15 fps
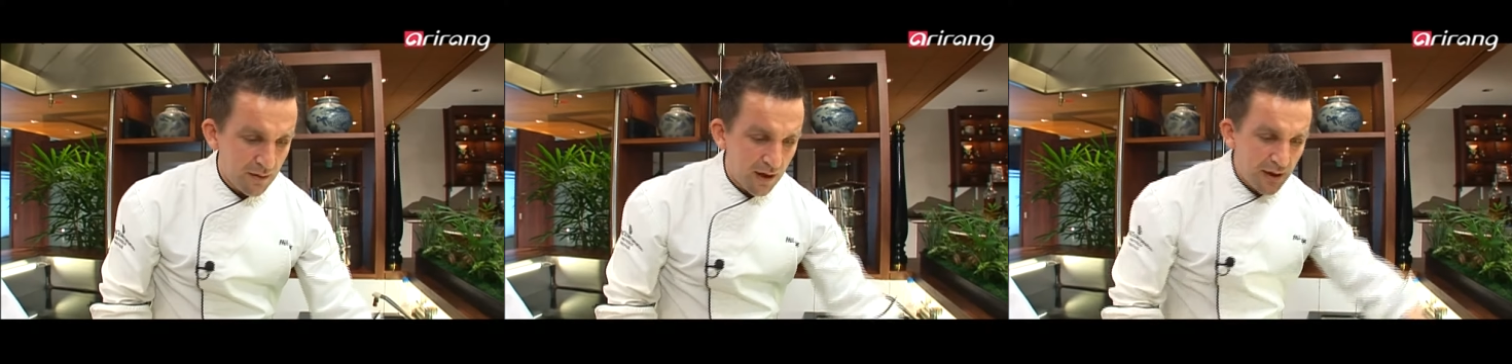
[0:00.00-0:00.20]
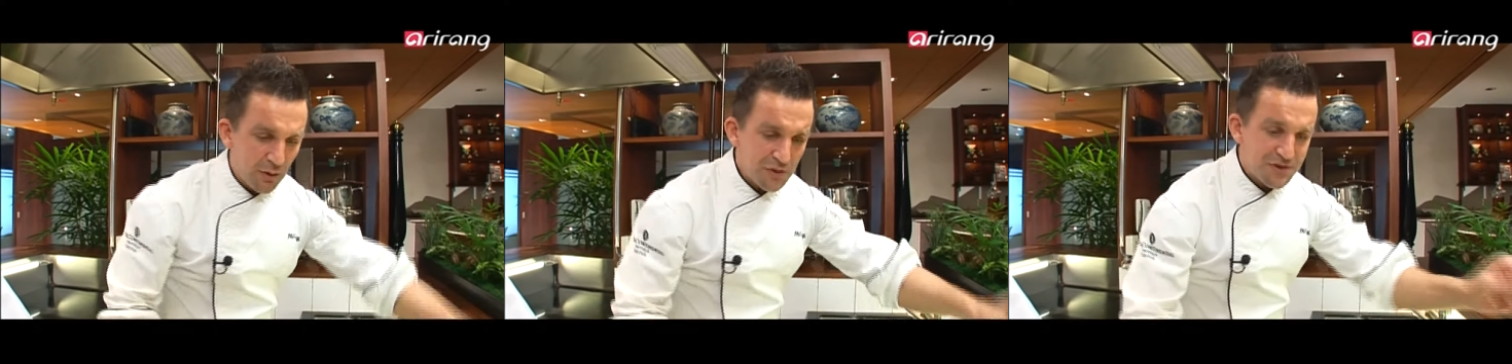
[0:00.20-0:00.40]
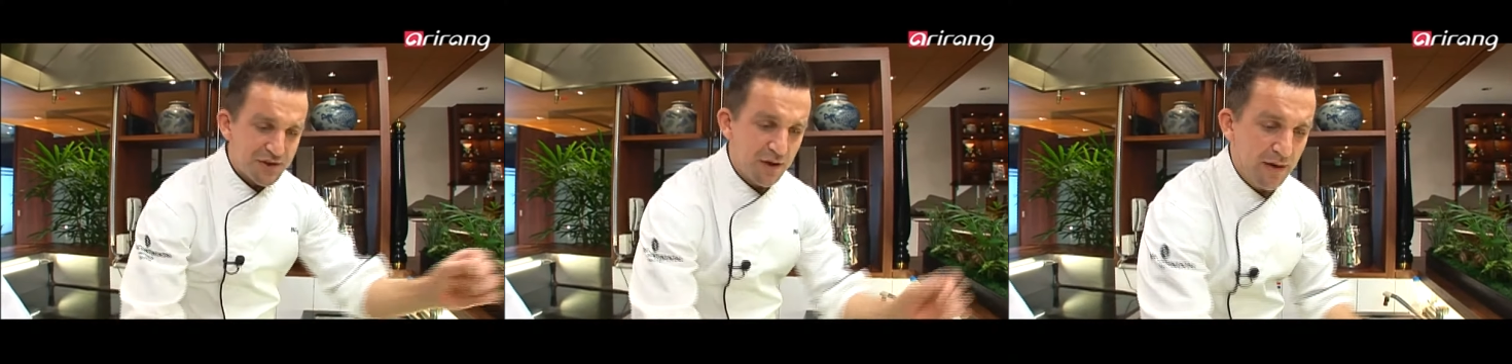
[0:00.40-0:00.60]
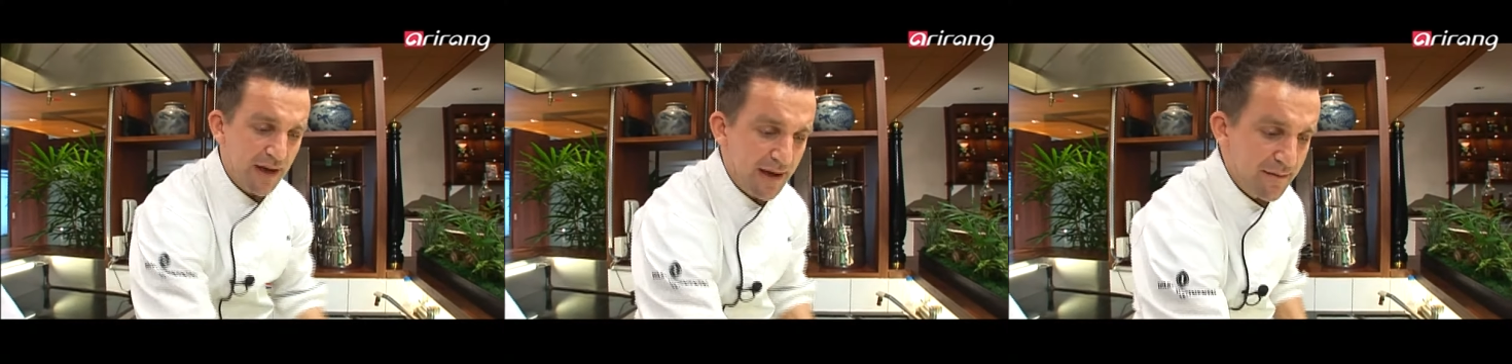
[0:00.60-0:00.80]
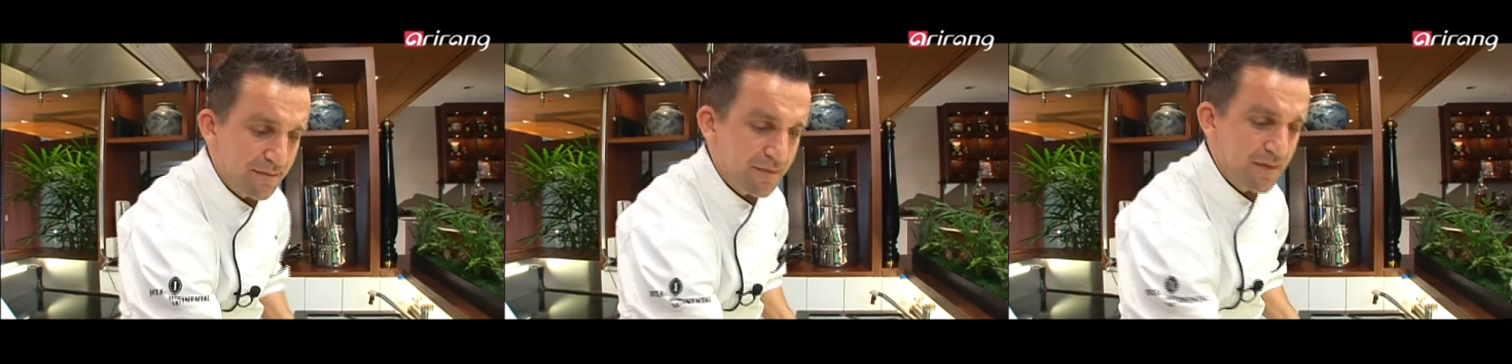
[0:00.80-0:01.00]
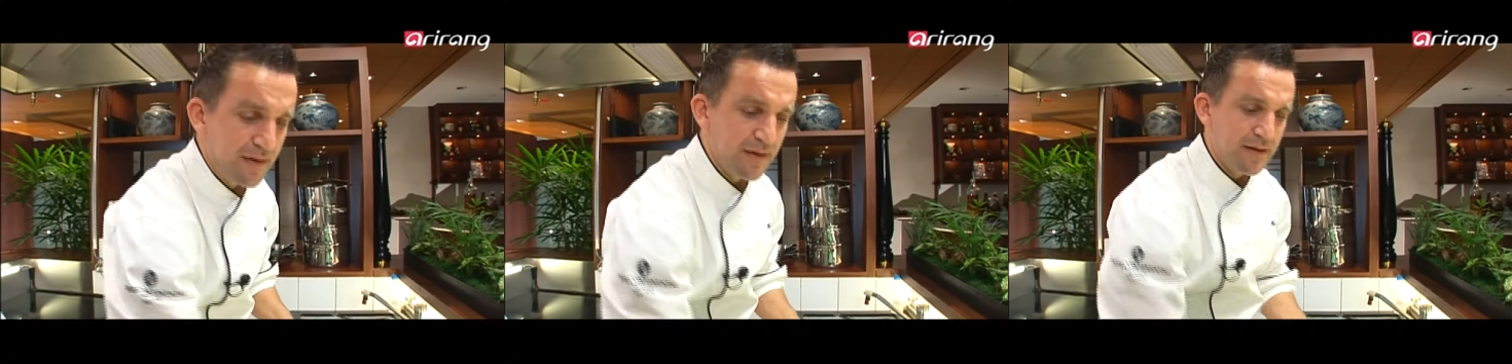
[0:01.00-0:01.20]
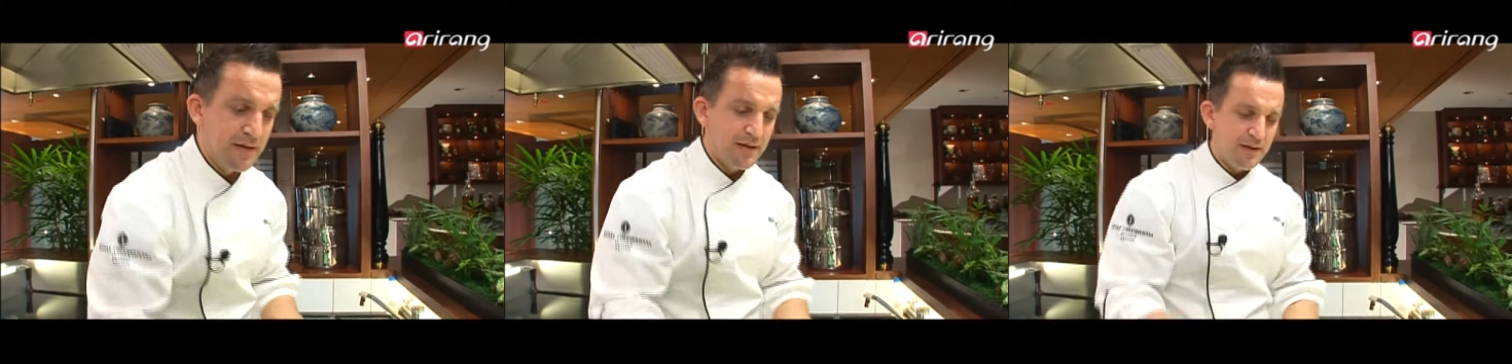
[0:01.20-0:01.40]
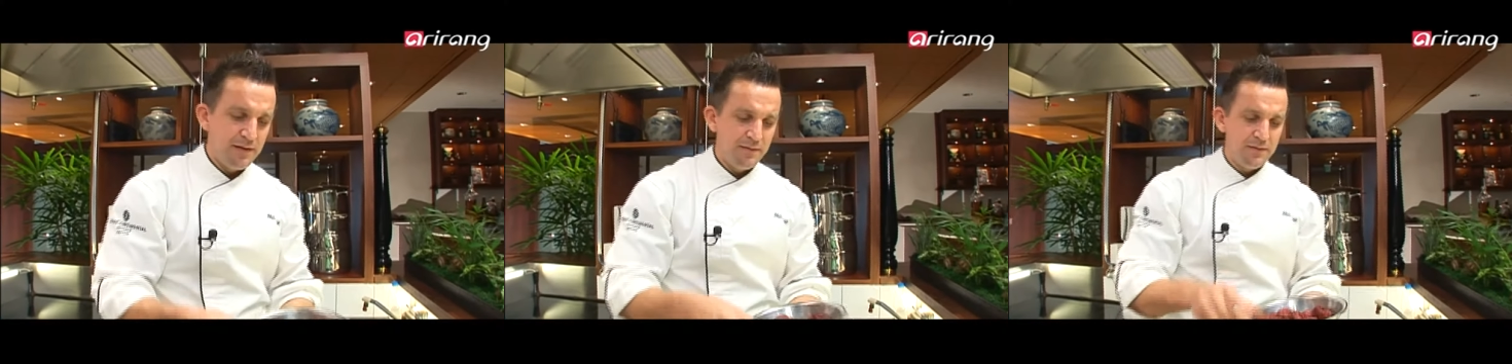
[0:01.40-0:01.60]
I also have
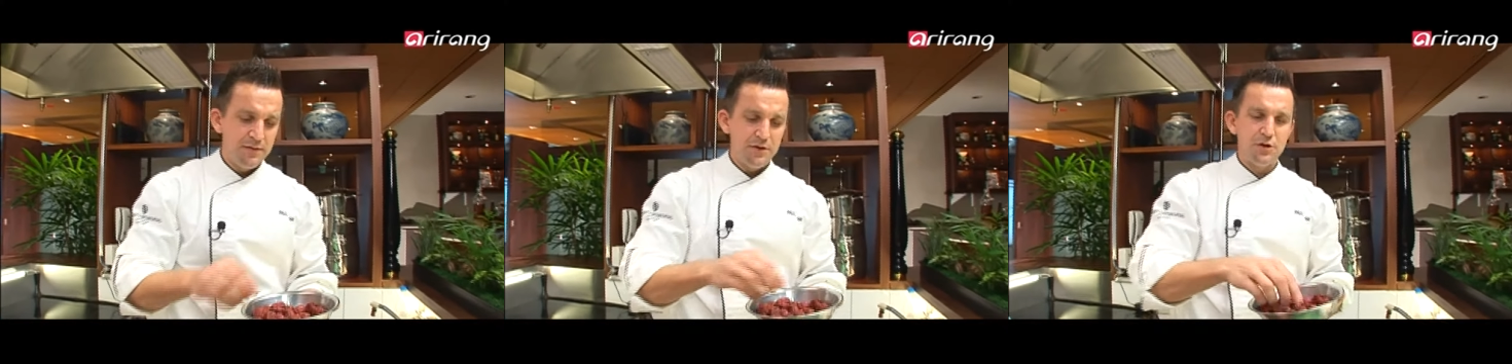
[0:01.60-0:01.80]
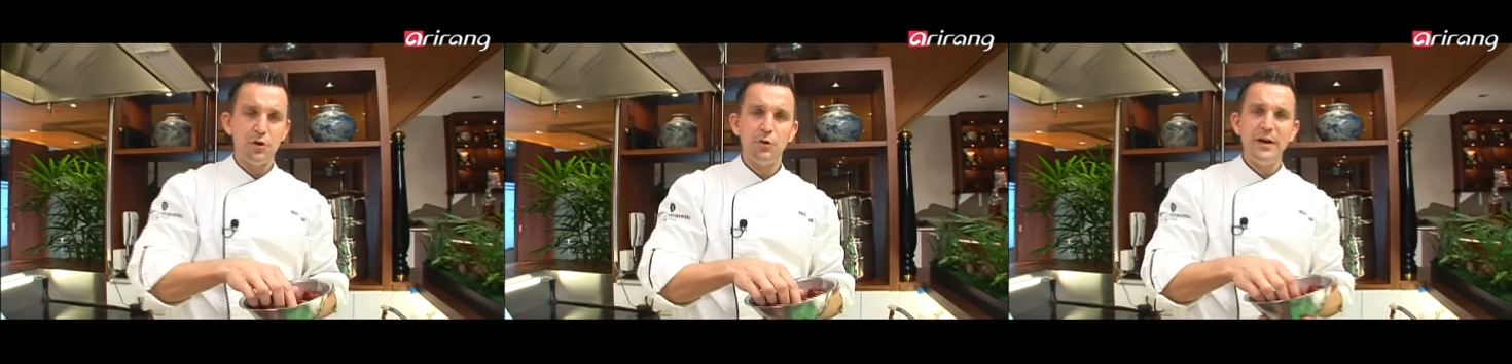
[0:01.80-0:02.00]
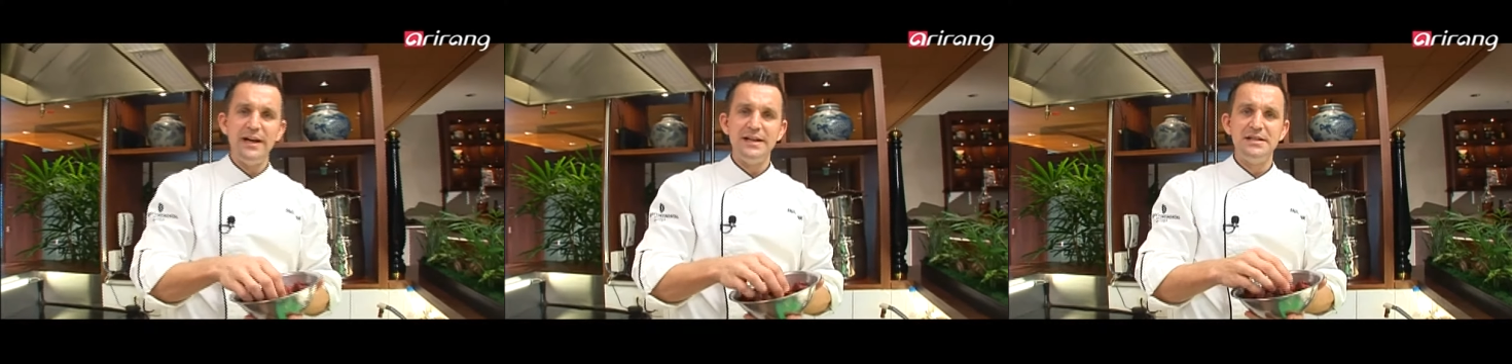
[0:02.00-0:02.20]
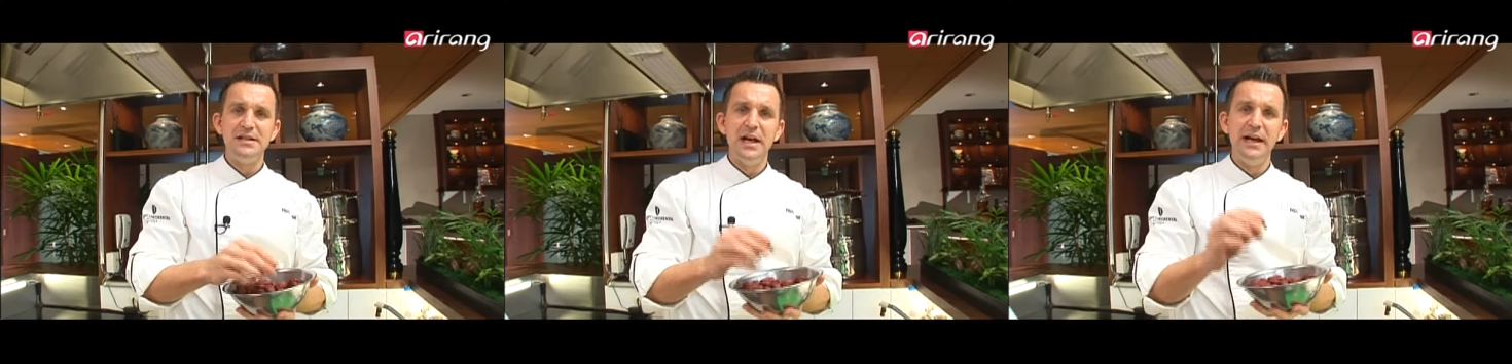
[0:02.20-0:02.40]
the Korean